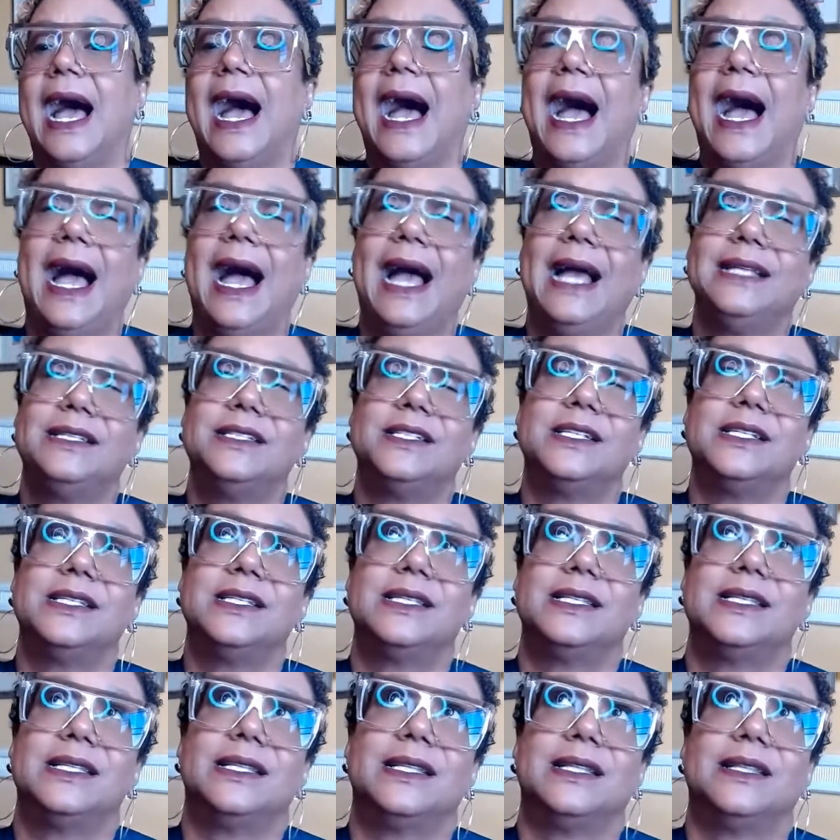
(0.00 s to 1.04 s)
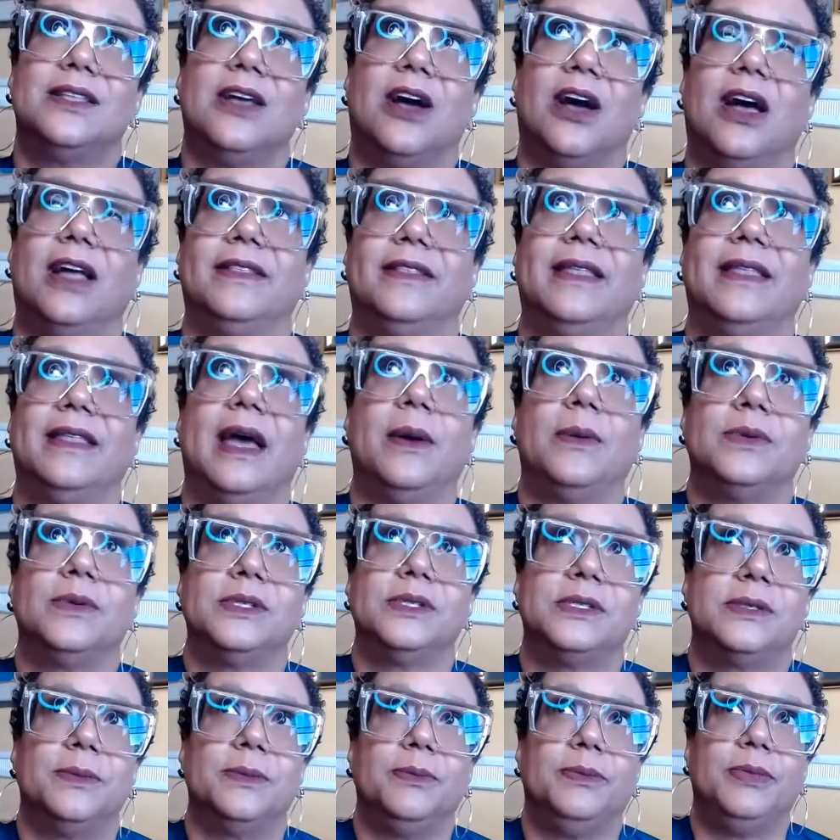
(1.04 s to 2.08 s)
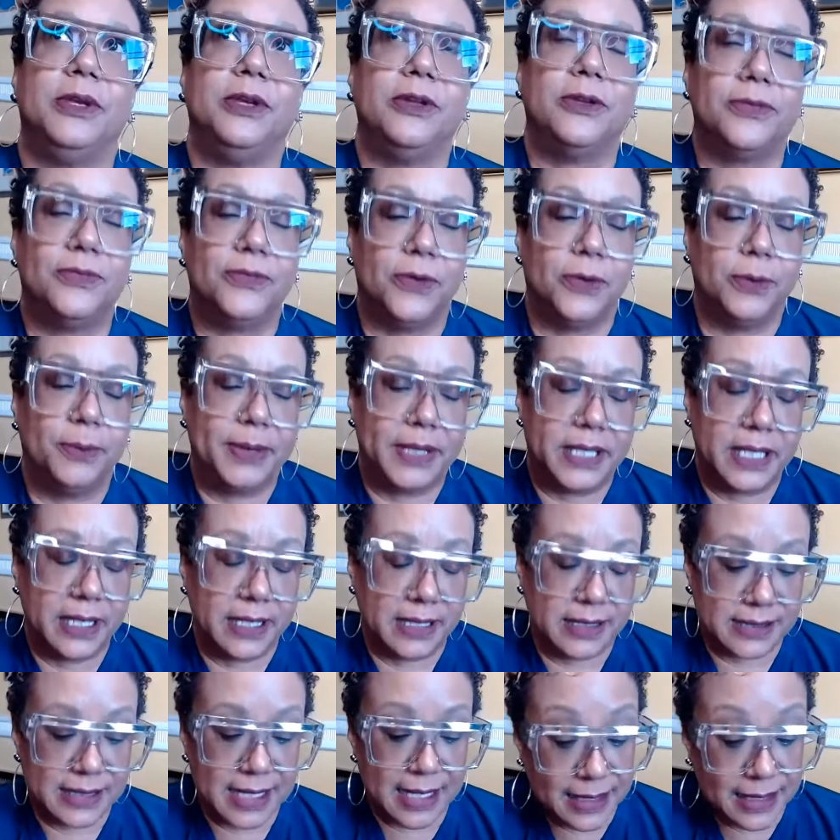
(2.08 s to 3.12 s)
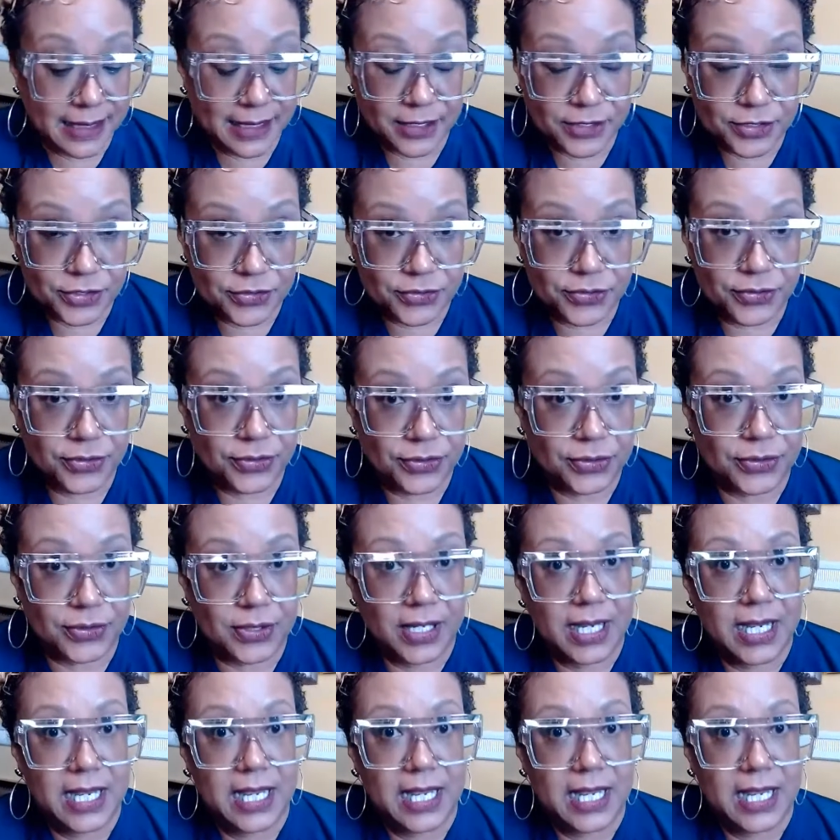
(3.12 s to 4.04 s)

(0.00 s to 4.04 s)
I just thought that was beautiful because I think it's true.